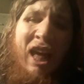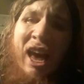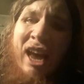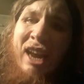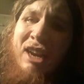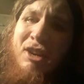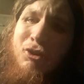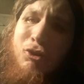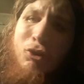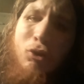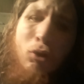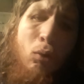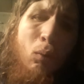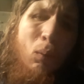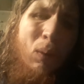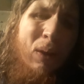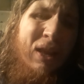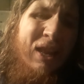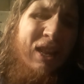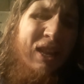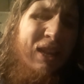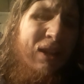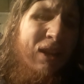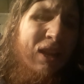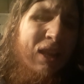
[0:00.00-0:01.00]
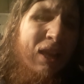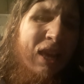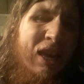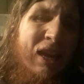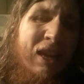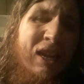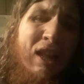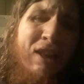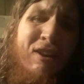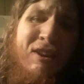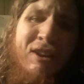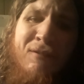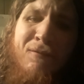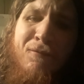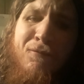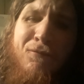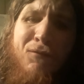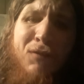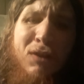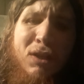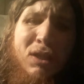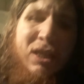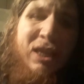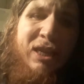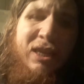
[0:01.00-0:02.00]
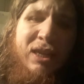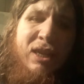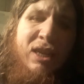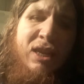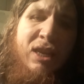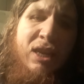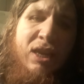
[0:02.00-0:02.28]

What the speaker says: I know it. And I can feel it.